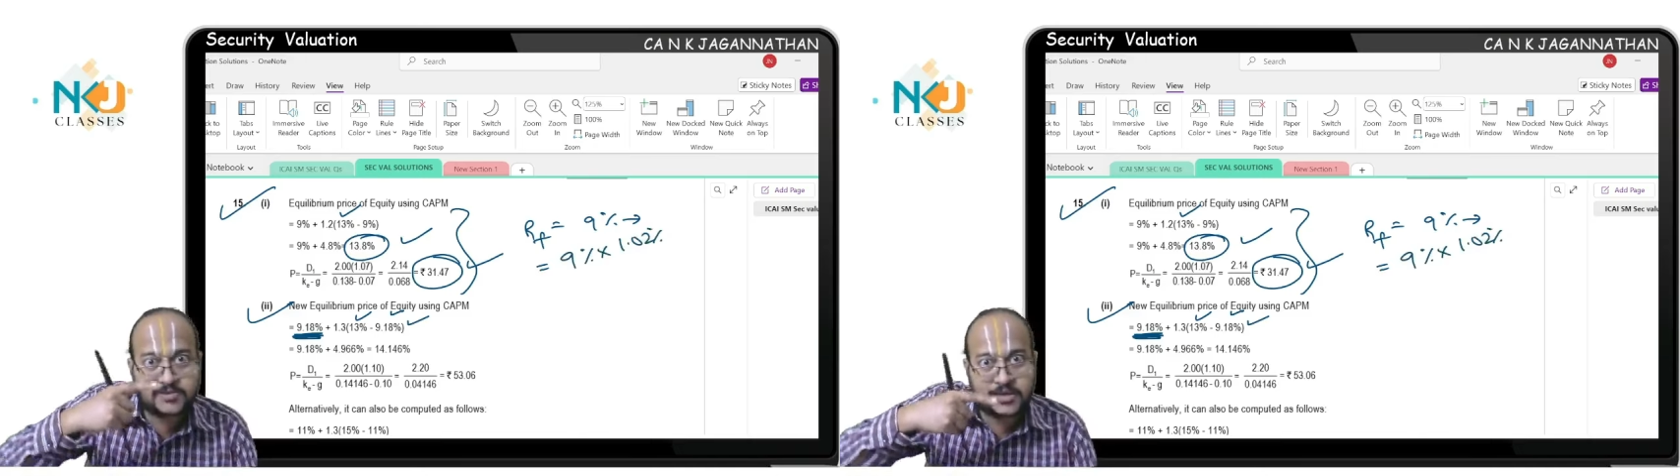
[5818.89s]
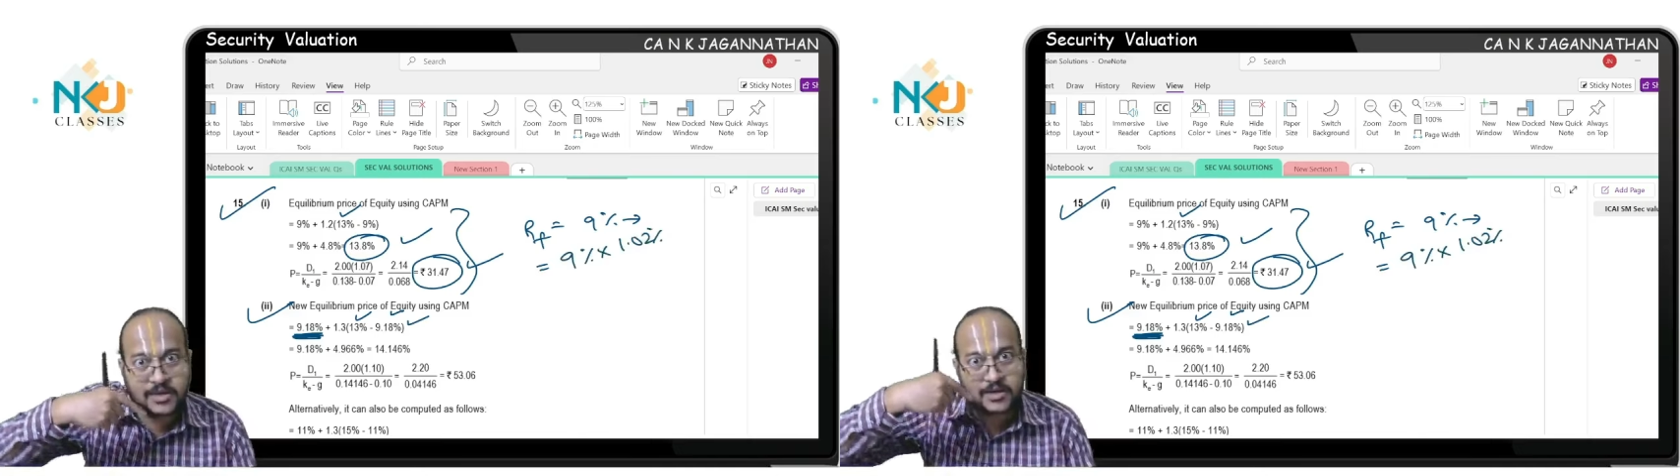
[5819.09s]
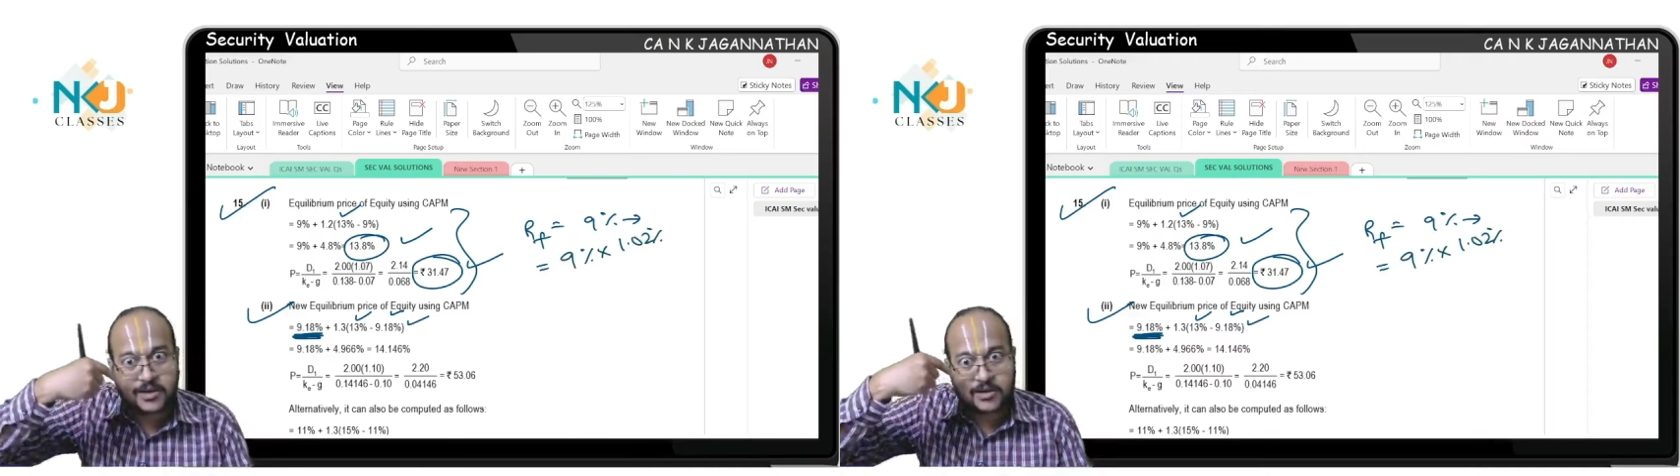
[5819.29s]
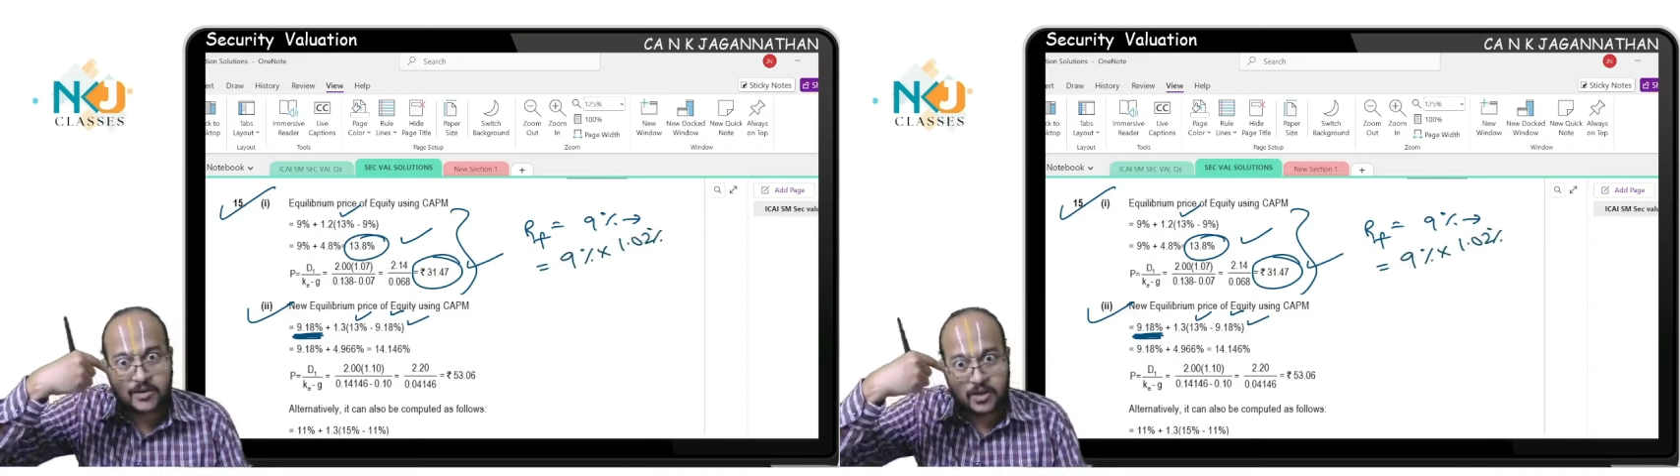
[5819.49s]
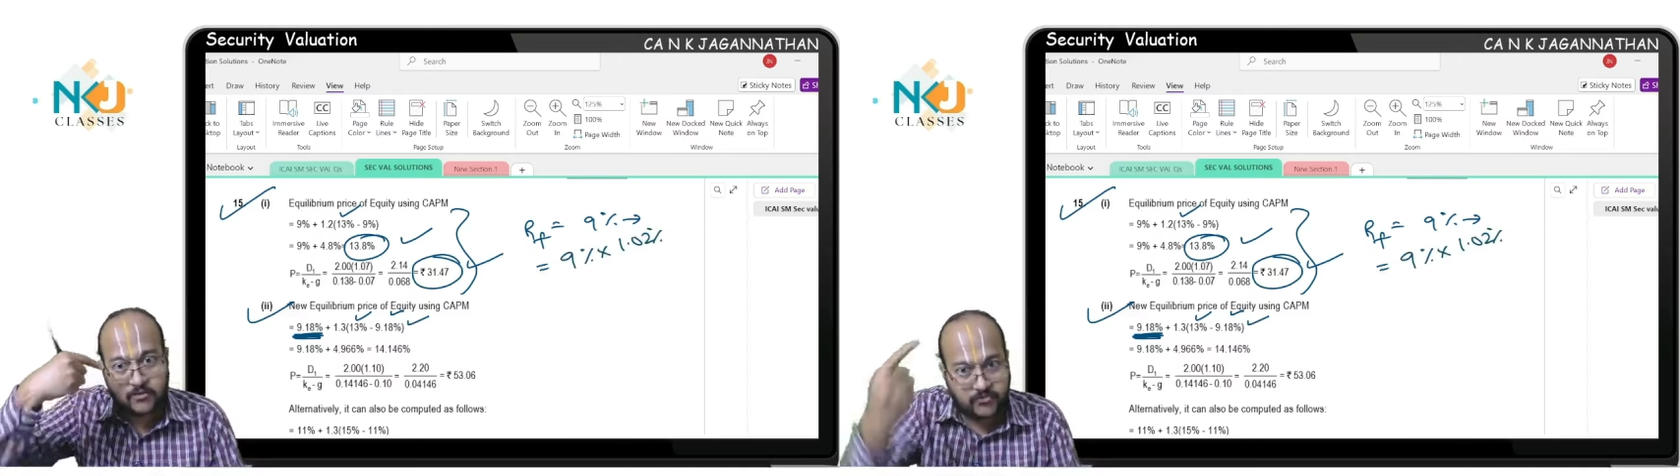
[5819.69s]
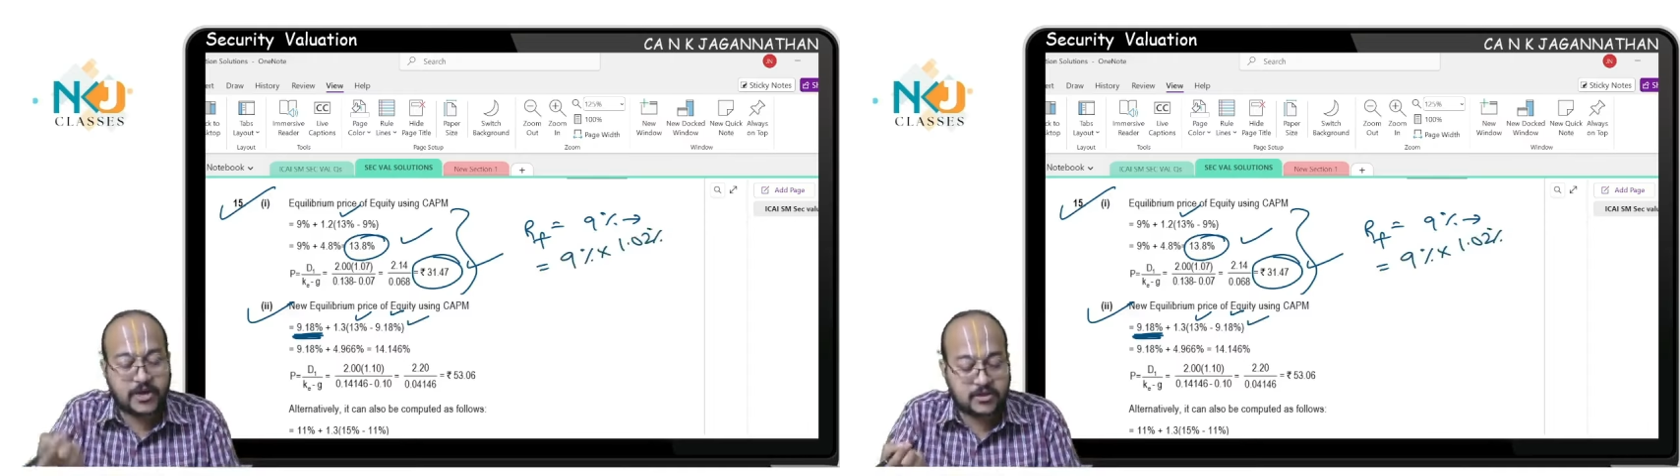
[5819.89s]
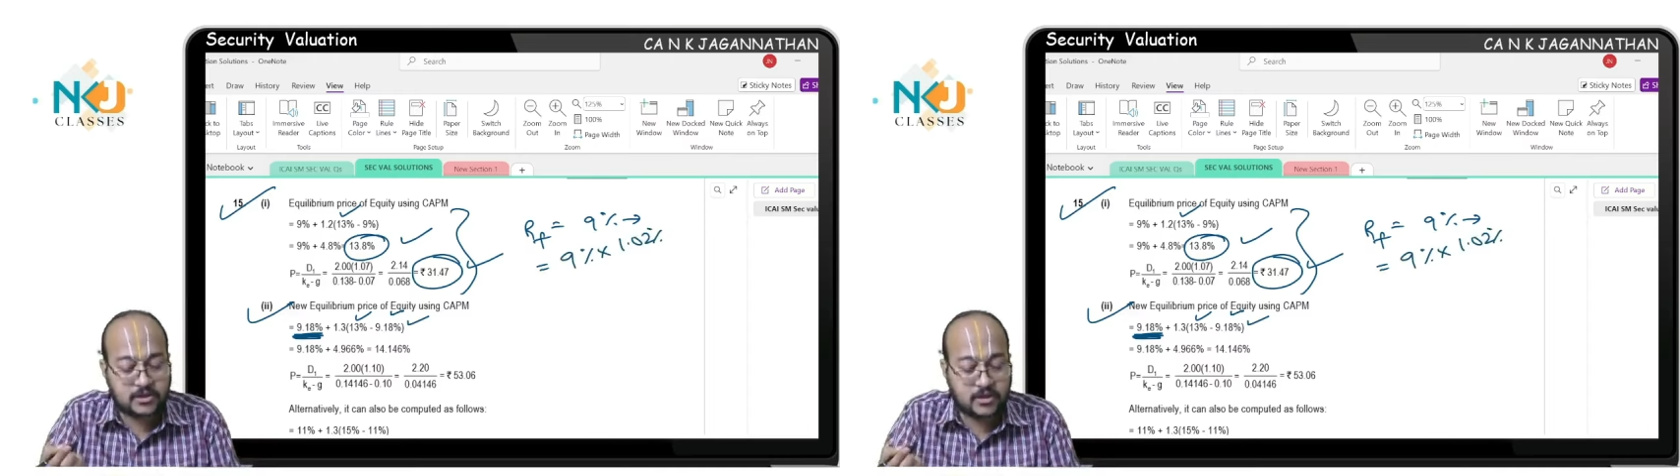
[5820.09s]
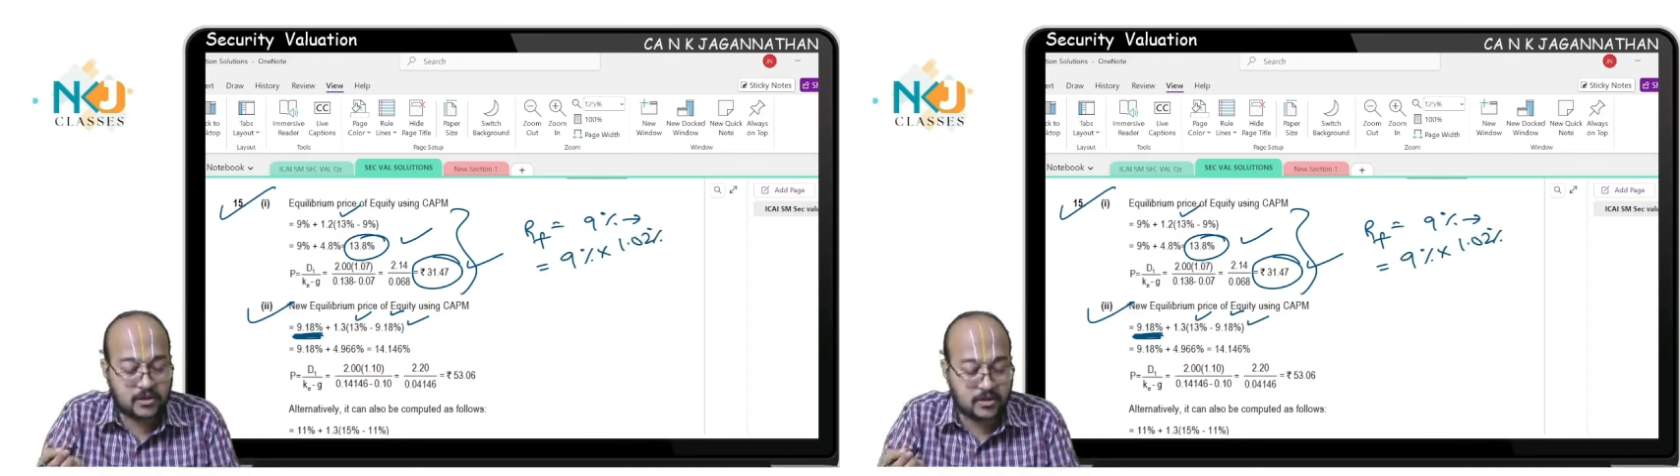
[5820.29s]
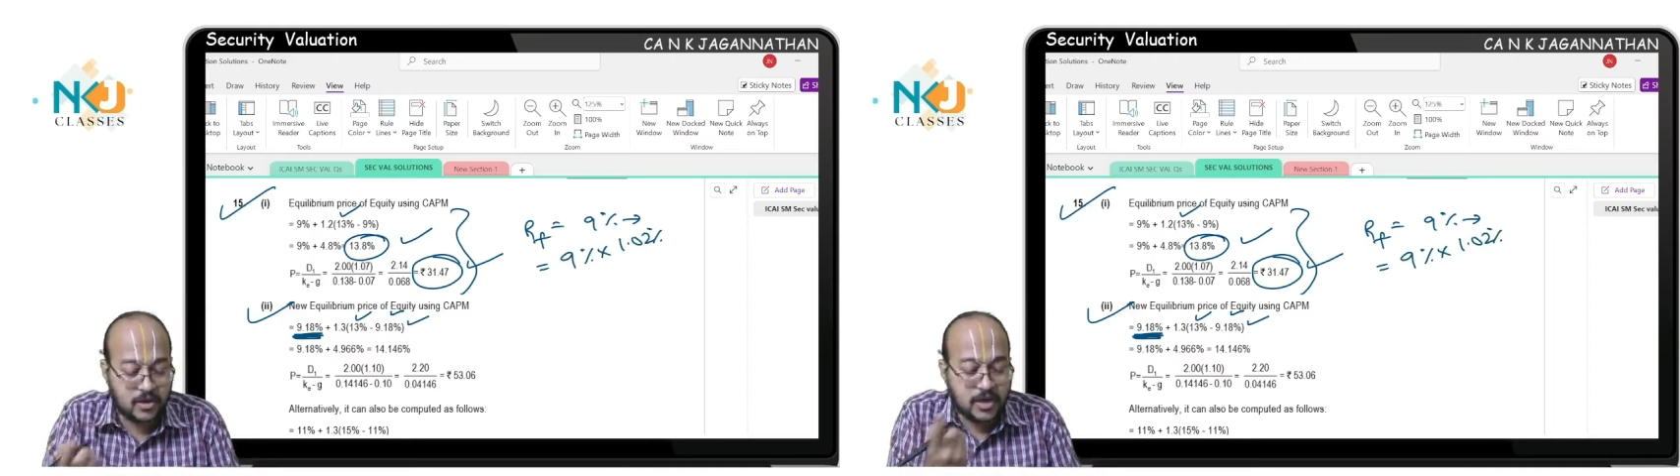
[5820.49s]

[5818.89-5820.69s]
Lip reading: in inflation